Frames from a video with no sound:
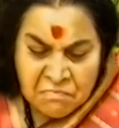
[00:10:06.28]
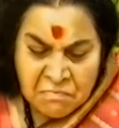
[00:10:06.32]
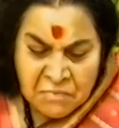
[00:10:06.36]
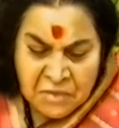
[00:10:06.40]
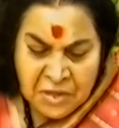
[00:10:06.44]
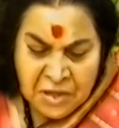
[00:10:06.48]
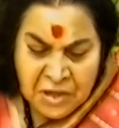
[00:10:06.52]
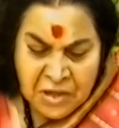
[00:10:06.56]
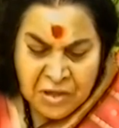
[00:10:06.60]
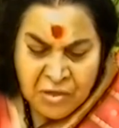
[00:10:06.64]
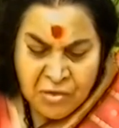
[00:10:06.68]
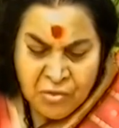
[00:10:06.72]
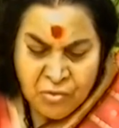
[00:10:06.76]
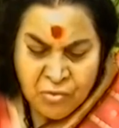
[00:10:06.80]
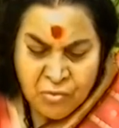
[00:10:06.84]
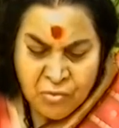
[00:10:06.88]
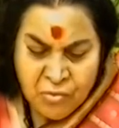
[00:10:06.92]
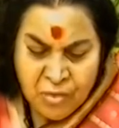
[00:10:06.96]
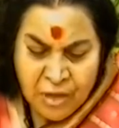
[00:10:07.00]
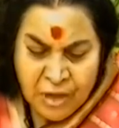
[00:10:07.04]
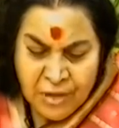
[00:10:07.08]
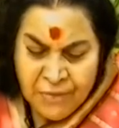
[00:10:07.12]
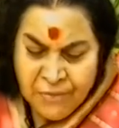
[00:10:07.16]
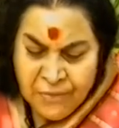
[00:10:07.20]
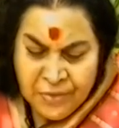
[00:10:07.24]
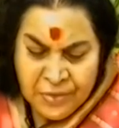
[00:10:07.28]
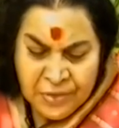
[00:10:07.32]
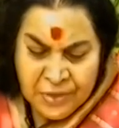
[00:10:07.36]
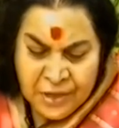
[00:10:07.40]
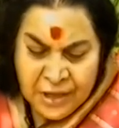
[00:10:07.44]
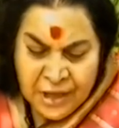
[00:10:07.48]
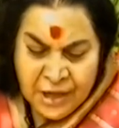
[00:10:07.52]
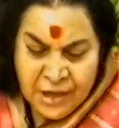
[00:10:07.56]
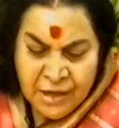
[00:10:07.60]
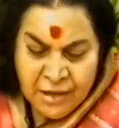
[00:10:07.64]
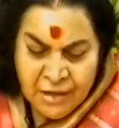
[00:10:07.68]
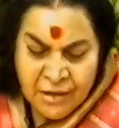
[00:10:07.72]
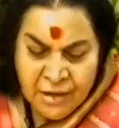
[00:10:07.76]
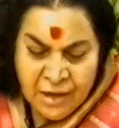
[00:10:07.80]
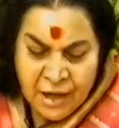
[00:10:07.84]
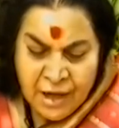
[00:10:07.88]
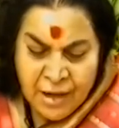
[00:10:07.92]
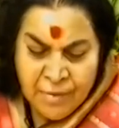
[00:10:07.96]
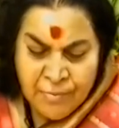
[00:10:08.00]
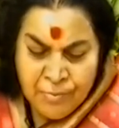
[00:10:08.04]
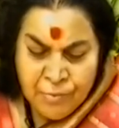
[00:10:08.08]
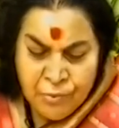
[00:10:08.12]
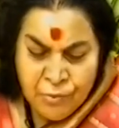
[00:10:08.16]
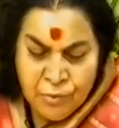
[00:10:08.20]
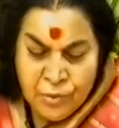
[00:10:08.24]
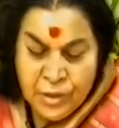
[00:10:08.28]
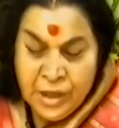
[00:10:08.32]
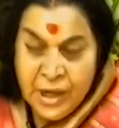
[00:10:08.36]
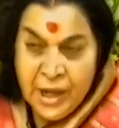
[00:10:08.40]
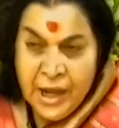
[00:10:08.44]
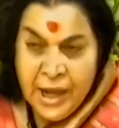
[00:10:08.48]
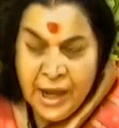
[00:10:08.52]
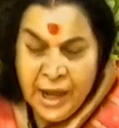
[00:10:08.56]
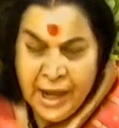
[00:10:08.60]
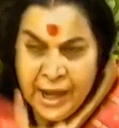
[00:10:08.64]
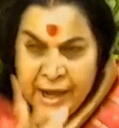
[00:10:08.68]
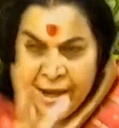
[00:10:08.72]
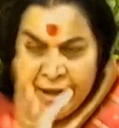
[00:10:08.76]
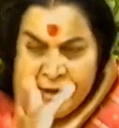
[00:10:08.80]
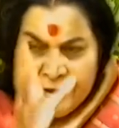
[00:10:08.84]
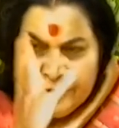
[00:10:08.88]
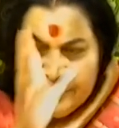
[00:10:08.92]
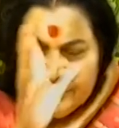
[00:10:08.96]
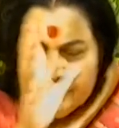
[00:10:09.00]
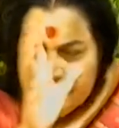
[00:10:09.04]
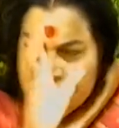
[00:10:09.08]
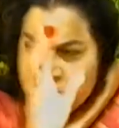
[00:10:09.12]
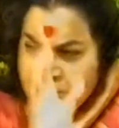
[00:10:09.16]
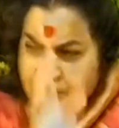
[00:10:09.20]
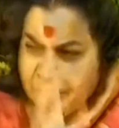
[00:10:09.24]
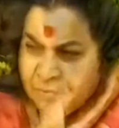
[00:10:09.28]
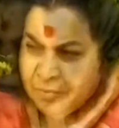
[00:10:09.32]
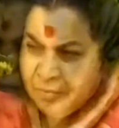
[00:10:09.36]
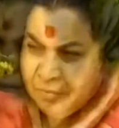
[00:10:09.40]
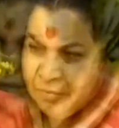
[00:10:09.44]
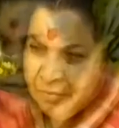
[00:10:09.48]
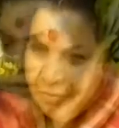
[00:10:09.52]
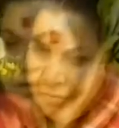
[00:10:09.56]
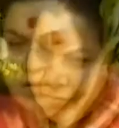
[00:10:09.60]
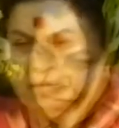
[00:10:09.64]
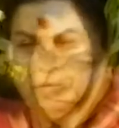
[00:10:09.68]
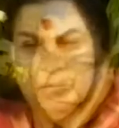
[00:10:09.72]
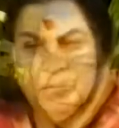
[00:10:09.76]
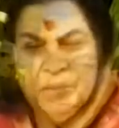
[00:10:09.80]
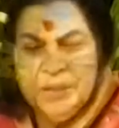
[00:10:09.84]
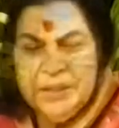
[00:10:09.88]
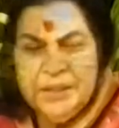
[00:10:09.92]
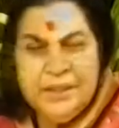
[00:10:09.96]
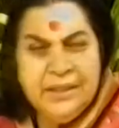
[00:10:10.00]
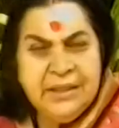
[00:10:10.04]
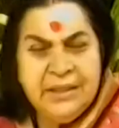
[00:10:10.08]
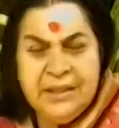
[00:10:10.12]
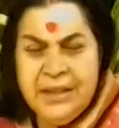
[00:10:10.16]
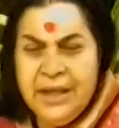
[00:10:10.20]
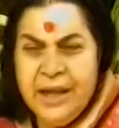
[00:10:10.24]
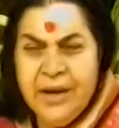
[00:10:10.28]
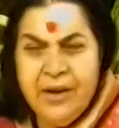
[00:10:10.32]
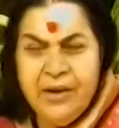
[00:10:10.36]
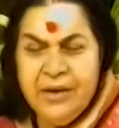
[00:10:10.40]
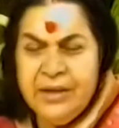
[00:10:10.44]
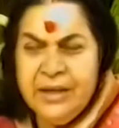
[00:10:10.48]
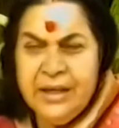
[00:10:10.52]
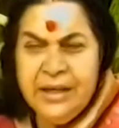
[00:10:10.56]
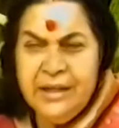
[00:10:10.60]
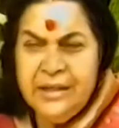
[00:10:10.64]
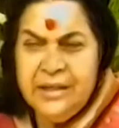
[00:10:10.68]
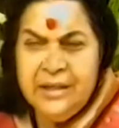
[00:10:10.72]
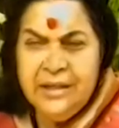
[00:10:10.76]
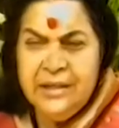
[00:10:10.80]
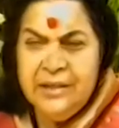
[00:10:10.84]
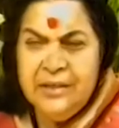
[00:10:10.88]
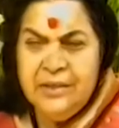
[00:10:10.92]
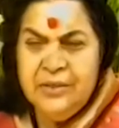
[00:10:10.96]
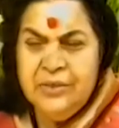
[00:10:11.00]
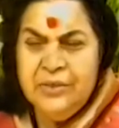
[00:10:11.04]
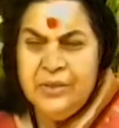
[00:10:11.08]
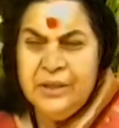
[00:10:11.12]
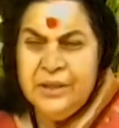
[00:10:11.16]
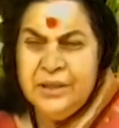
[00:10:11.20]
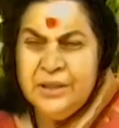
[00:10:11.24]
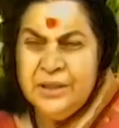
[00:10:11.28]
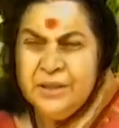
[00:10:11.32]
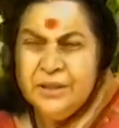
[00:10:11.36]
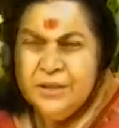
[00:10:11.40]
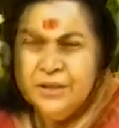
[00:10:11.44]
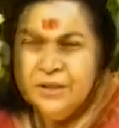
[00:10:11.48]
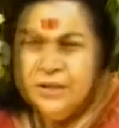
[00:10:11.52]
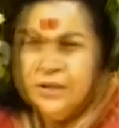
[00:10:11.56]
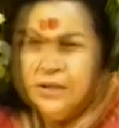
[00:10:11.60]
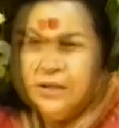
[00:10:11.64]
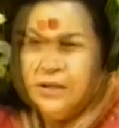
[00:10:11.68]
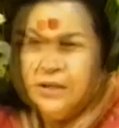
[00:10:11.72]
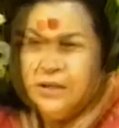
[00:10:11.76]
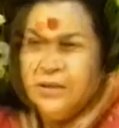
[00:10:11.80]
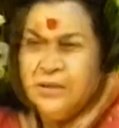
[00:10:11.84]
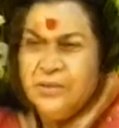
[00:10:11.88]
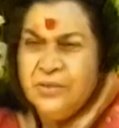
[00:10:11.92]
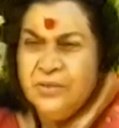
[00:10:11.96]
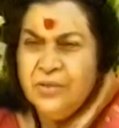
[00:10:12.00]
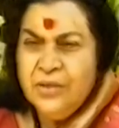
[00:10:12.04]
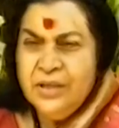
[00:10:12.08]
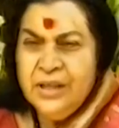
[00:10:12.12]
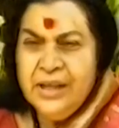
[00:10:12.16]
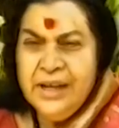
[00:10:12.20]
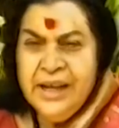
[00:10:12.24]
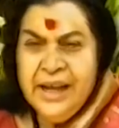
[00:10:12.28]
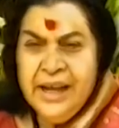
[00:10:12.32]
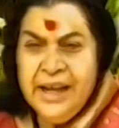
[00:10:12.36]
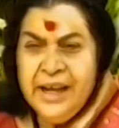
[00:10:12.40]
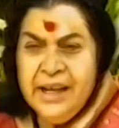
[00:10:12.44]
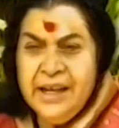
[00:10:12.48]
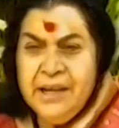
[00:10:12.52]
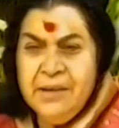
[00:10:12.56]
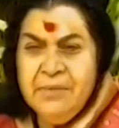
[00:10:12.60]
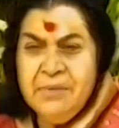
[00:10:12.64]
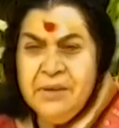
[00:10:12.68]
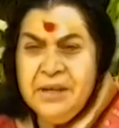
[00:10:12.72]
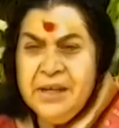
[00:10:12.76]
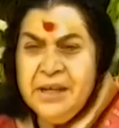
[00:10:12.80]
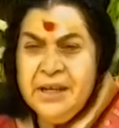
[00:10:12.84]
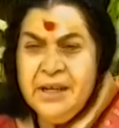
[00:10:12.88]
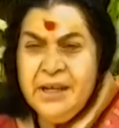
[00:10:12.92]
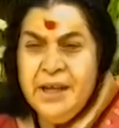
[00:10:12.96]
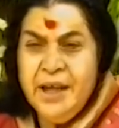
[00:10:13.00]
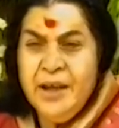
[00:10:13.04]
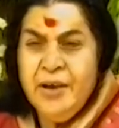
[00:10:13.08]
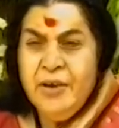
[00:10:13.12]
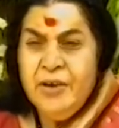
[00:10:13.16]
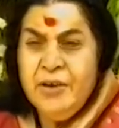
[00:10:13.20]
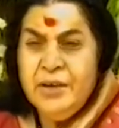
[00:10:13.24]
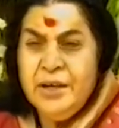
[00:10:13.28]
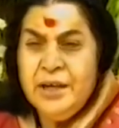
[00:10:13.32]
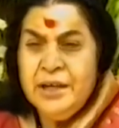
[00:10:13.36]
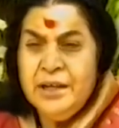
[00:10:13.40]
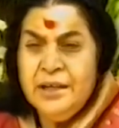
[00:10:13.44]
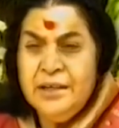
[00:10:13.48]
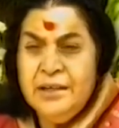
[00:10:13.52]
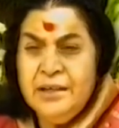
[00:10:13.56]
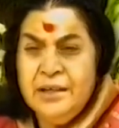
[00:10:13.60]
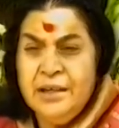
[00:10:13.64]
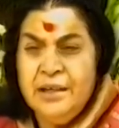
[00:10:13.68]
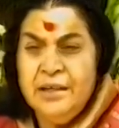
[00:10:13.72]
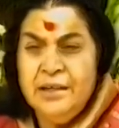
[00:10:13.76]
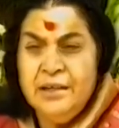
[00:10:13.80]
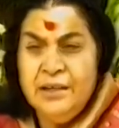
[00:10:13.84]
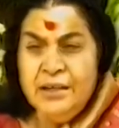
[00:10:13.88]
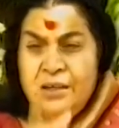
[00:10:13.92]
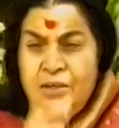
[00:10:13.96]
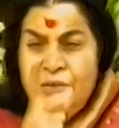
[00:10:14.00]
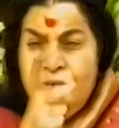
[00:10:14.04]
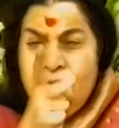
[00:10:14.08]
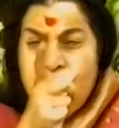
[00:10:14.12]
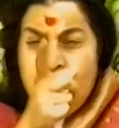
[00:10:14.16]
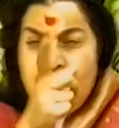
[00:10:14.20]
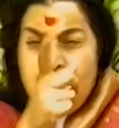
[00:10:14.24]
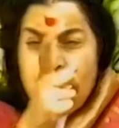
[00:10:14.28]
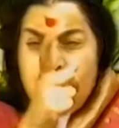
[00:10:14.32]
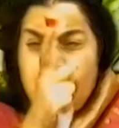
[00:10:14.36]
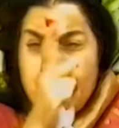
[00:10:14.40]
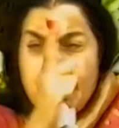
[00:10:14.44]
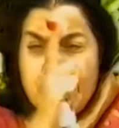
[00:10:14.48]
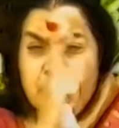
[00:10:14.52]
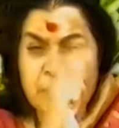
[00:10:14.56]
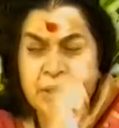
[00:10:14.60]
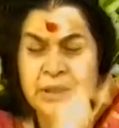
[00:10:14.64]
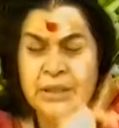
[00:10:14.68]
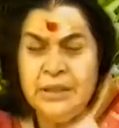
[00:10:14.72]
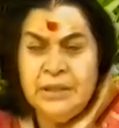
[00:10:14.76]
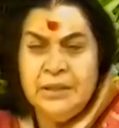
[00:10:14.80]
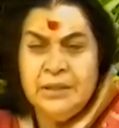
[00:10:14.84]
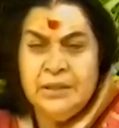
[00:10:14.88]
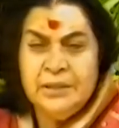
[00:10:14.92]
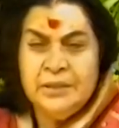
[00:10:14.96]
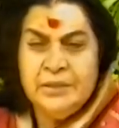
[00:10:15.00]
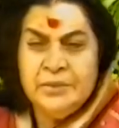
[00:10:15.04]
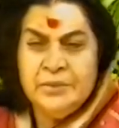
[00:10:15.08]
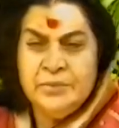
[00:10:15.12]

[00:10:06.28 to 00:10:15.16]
into everything, up to the air, but it cannot enter into ether. So the negativity cannot enter into ether.